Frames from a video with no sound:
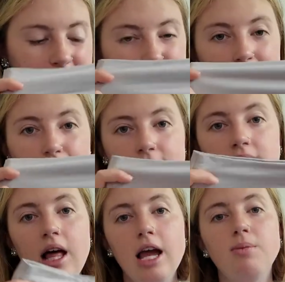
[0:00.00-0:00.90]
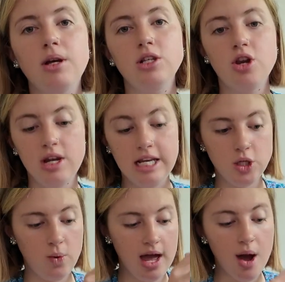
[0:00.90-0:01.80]
This one I really like because you don't need
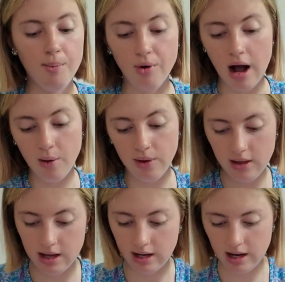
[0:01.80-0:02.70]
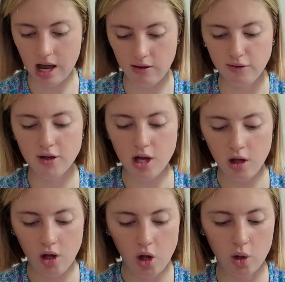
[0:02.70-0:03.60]
to wear a bra with it and it kind of
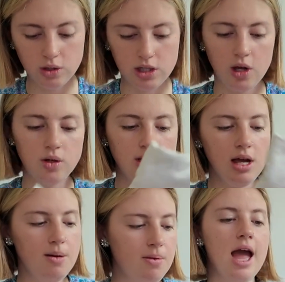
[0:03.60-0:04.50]
holds the girls up.